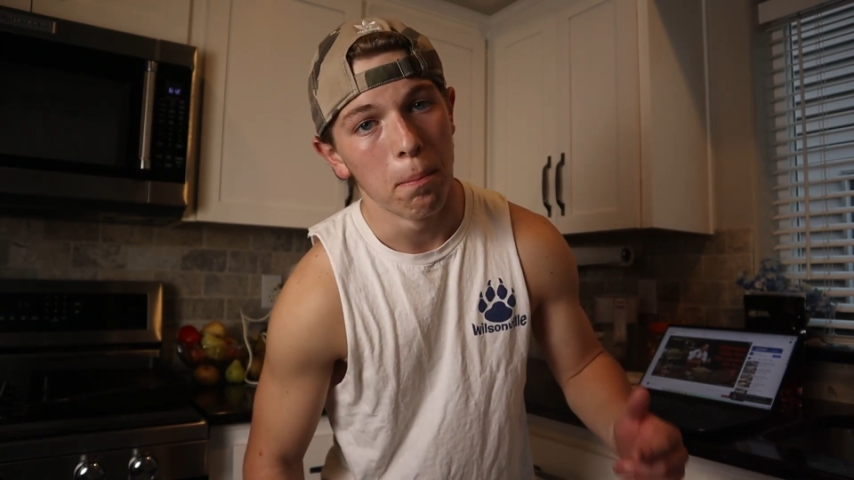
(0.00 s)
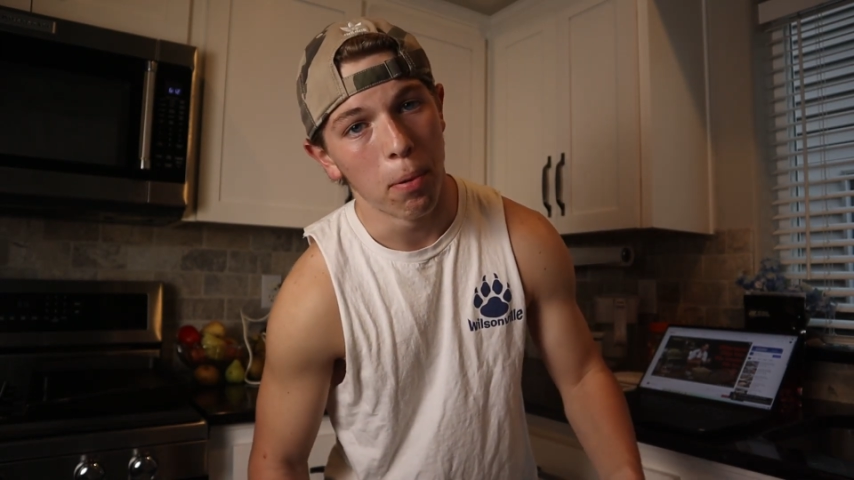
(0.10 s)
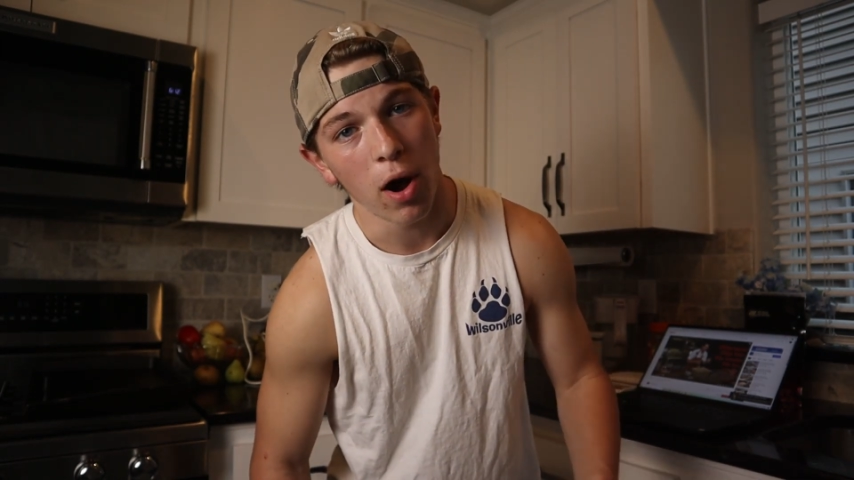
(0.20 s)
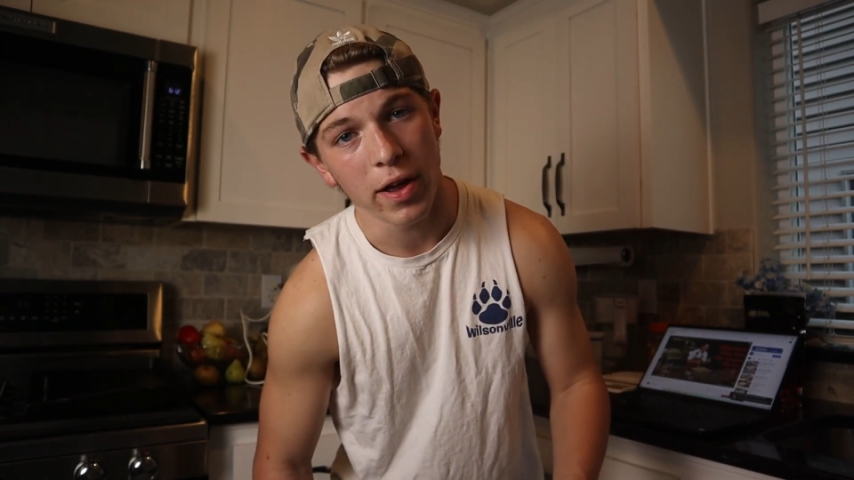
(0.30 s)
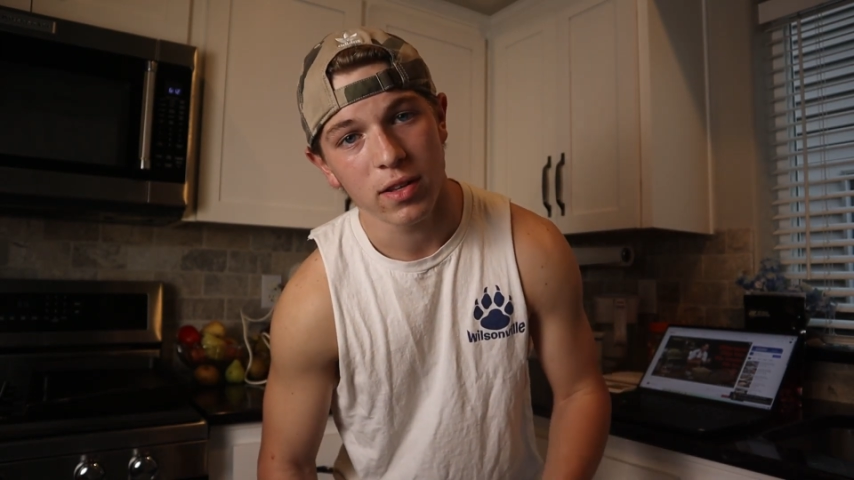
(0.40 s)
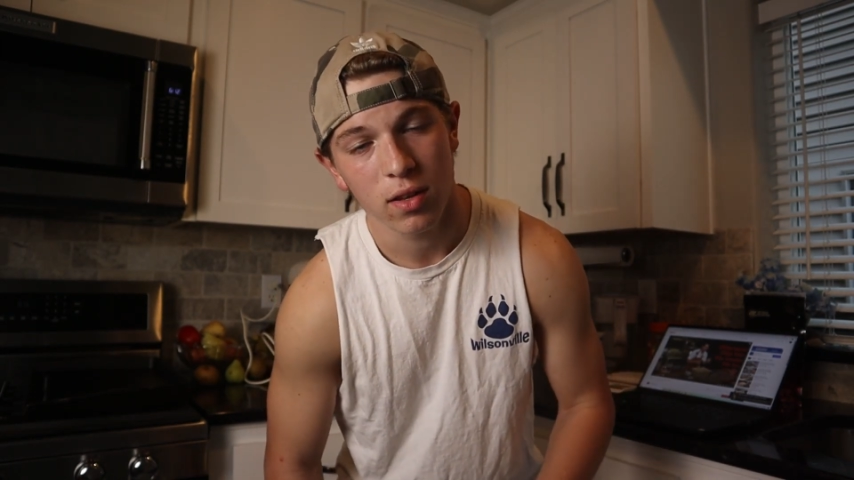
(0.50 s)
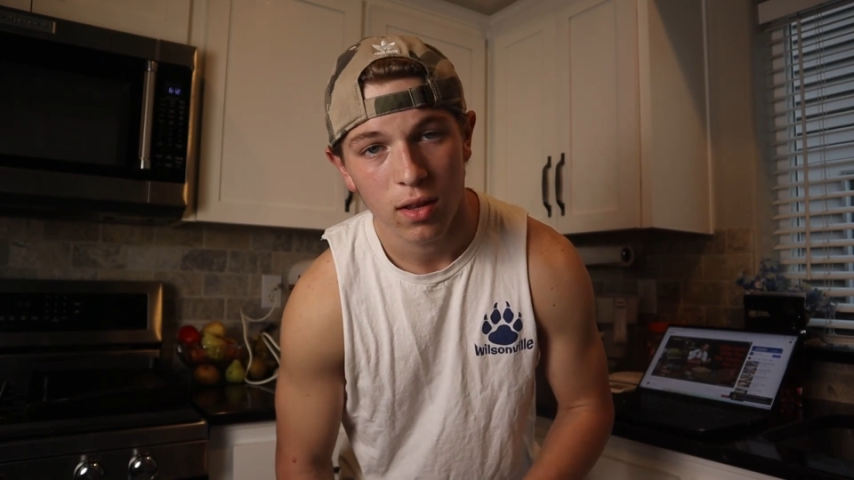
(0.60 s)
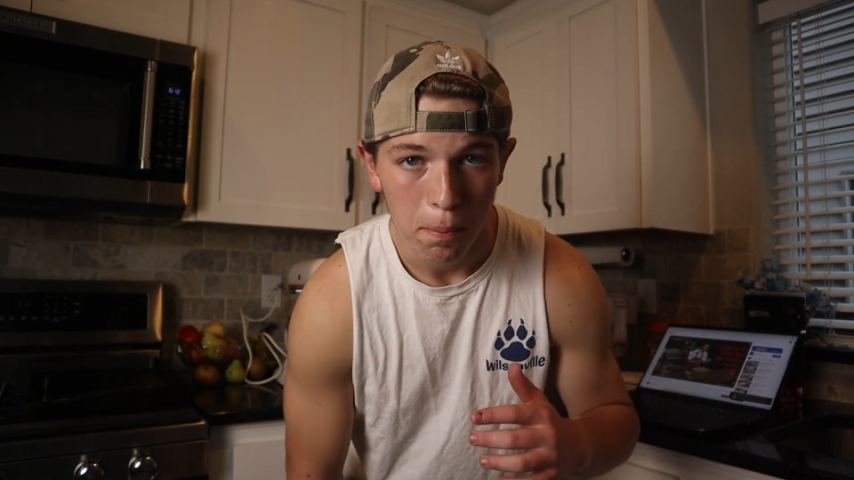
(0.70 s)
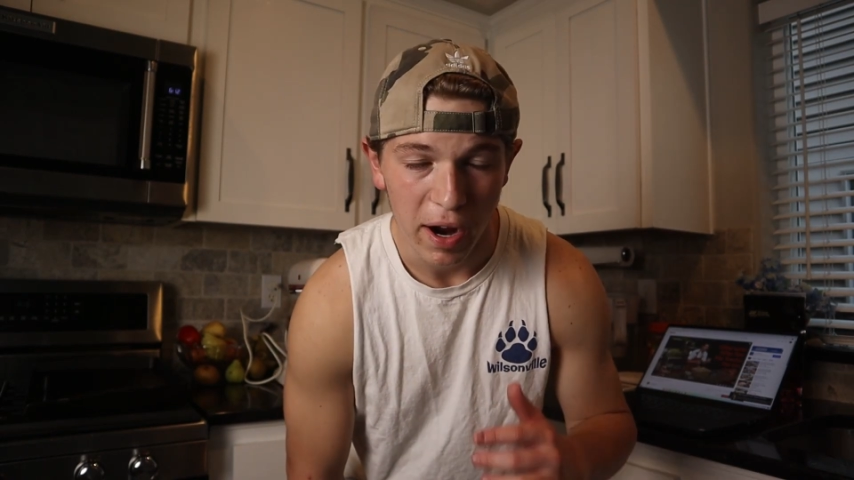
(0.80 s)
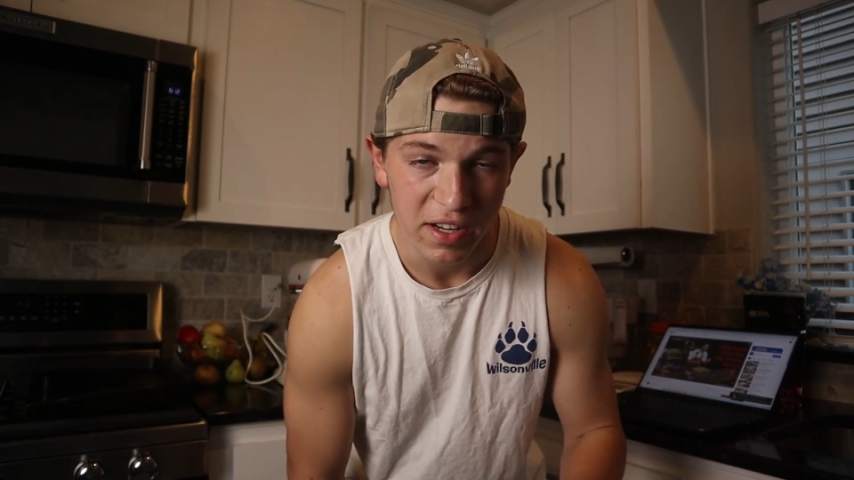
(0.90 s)
but
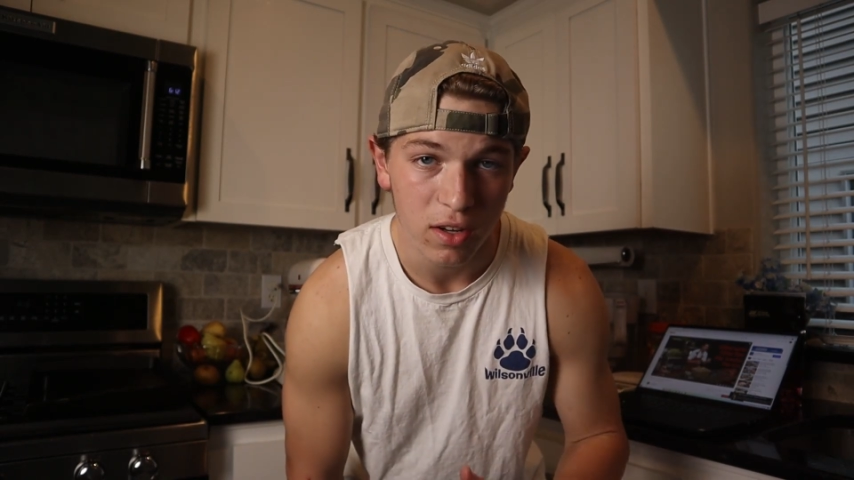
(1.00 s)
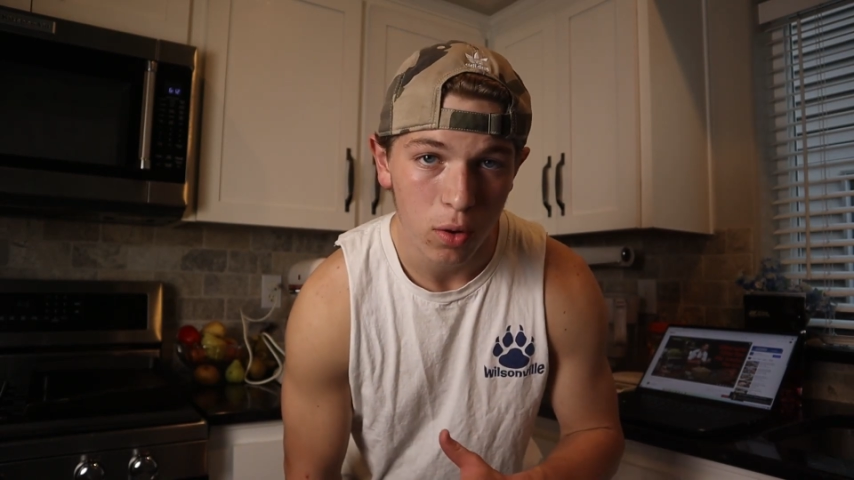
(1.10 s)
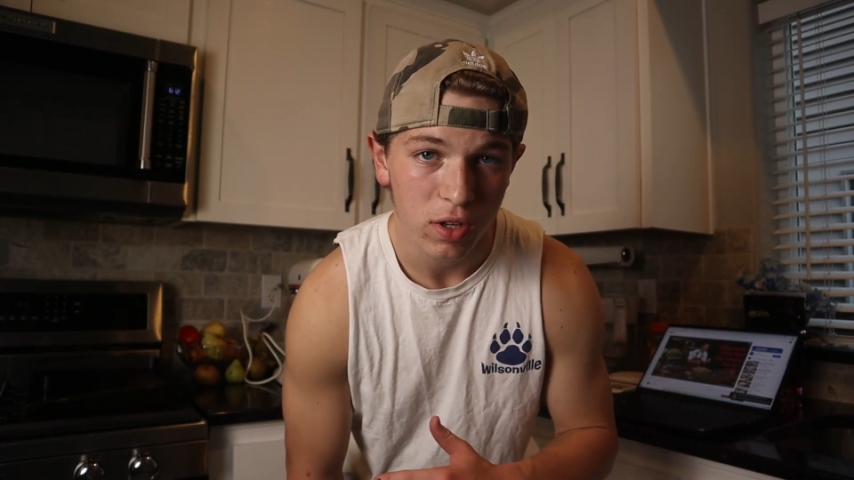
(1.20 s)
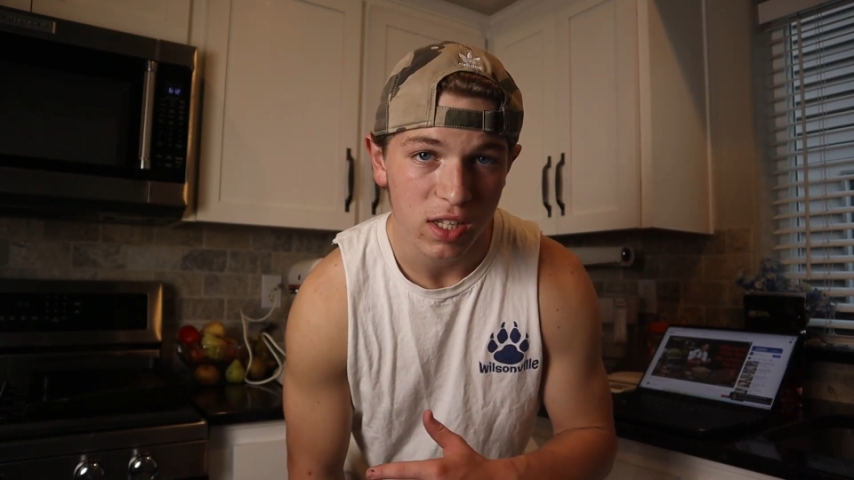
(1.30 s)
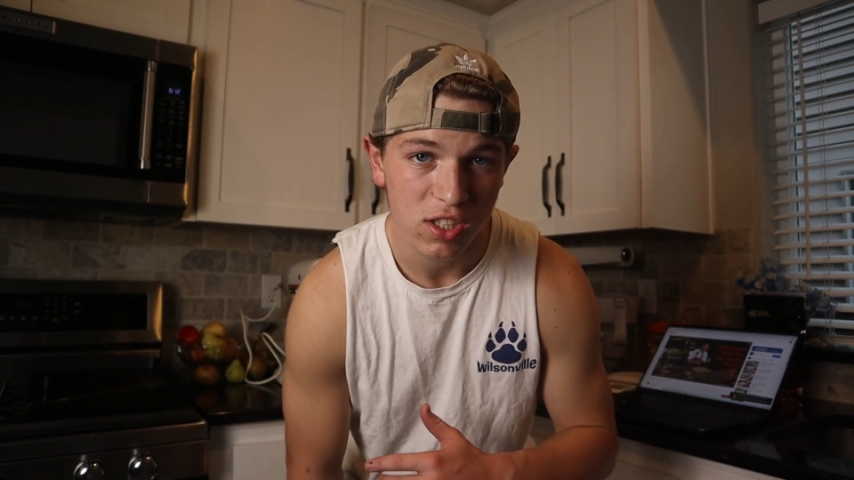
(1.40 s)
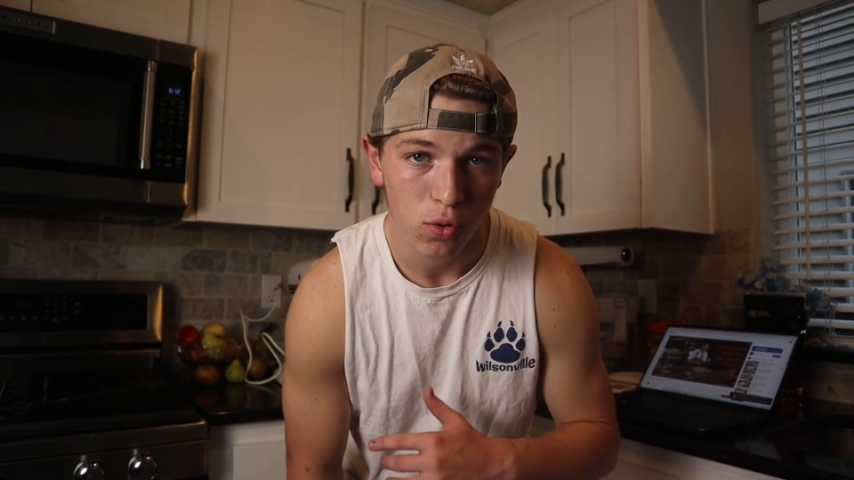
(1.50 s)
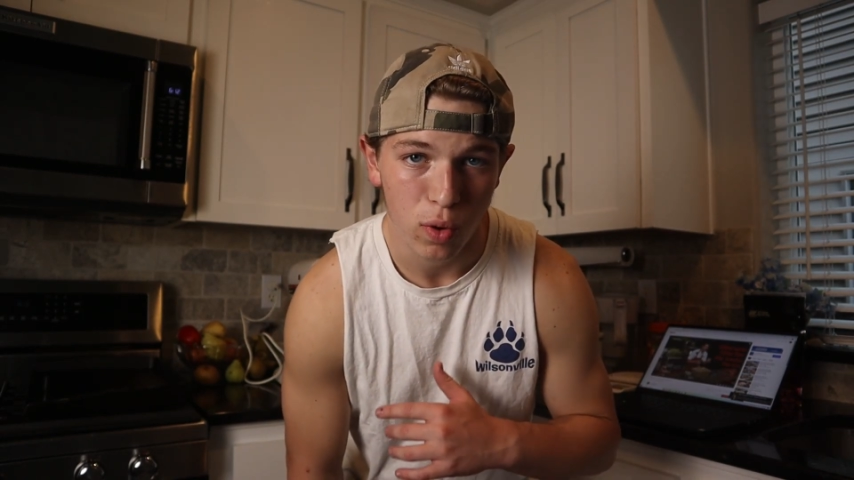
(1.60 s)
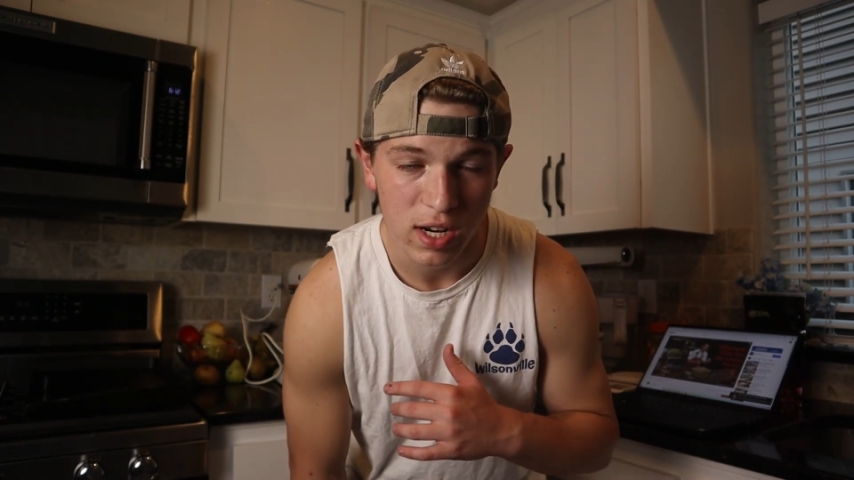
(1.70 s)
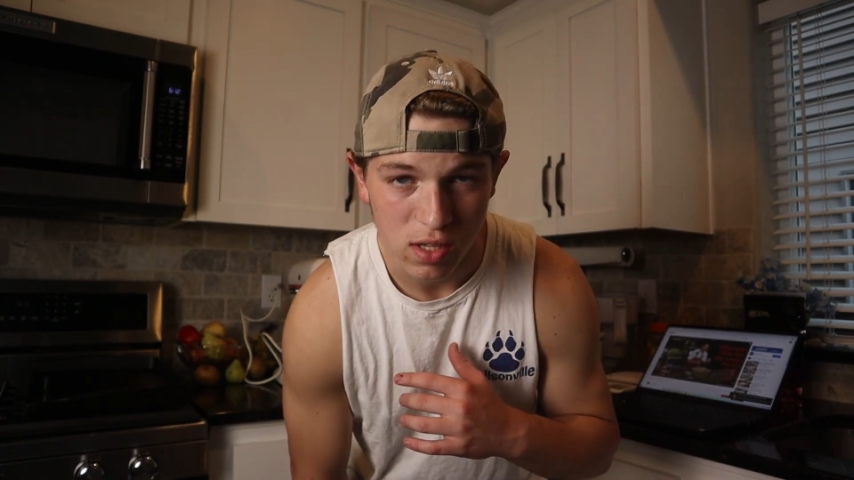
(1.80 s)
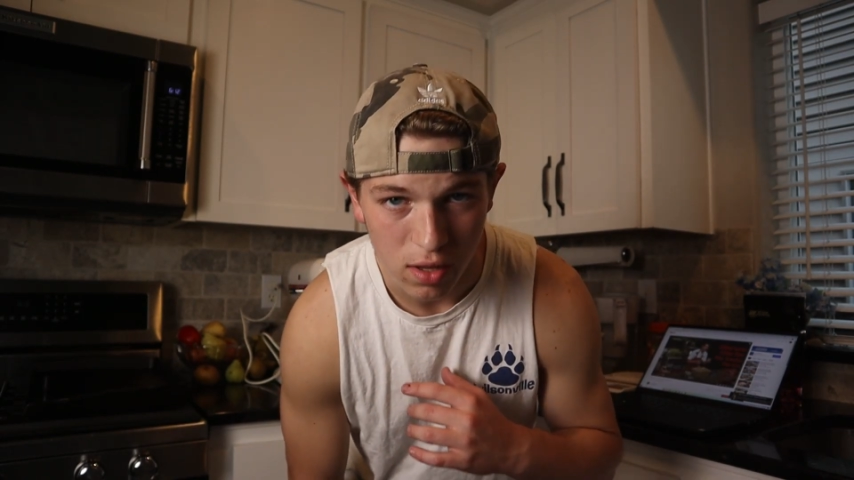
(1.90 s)
my dough needs to rest